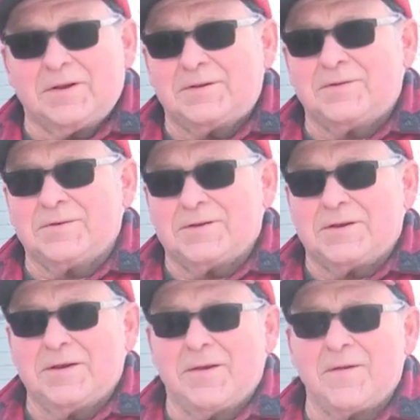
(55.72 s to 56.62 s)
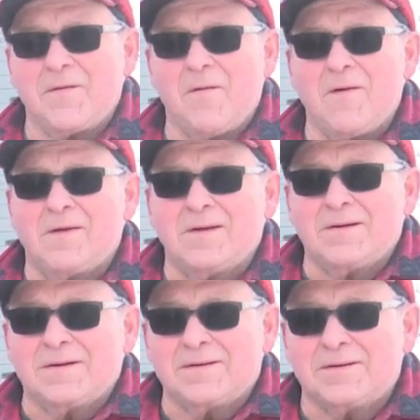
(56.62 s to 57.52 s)
9.30,
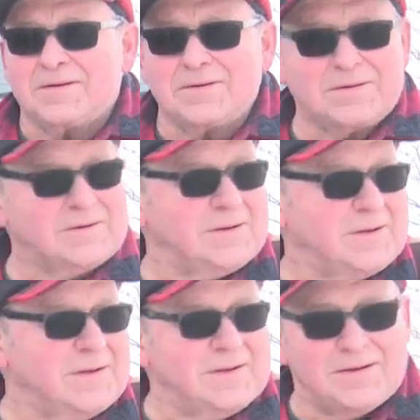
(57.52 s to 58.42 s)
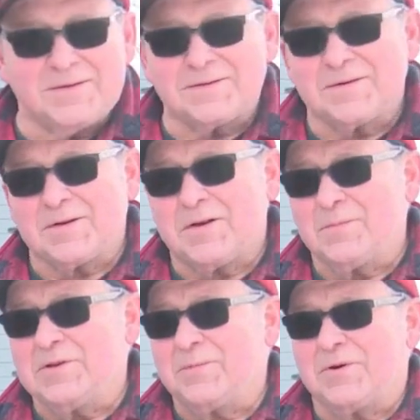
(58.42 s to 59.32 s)
you know and uh,
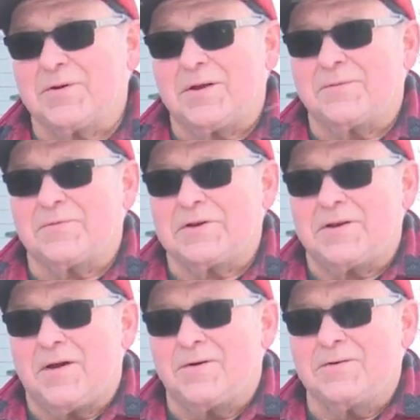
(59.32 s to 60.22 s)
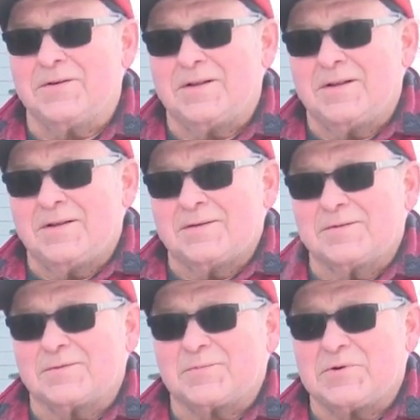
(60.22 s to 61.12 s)
come in about halfway down
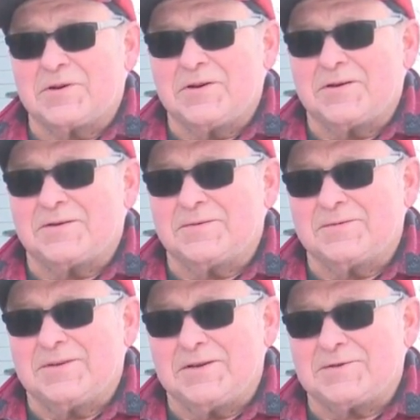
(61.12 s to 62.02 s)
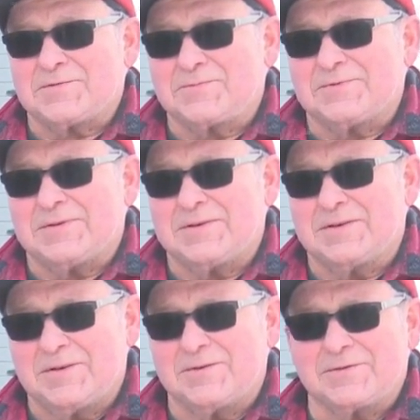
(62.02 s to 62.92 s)
and pretty ni nice,
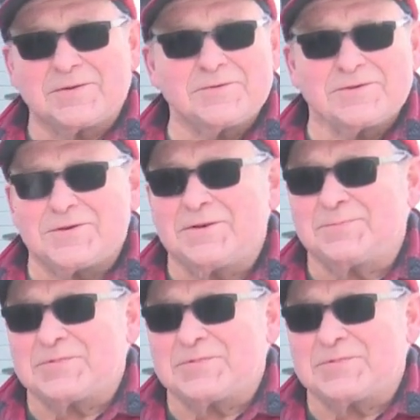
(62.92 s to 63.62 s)
you know, good chip.